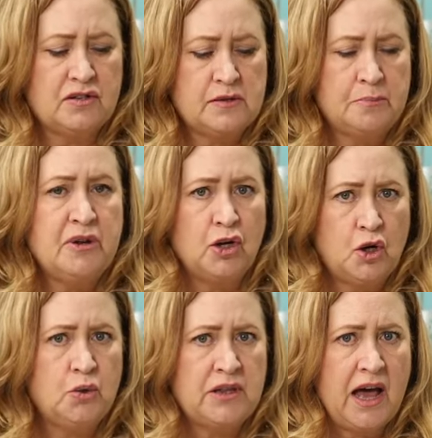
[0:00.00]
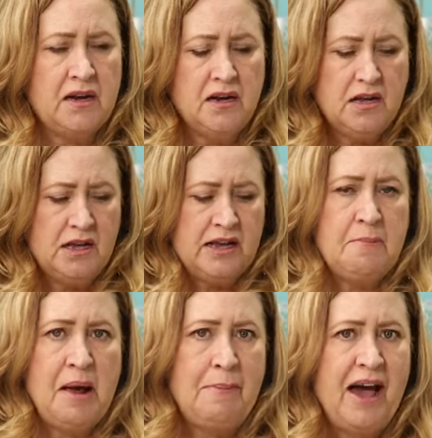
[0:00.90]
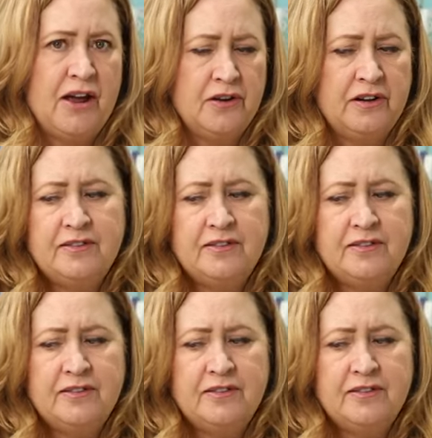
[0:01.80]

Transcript: And so I'm going to note that in my pattern.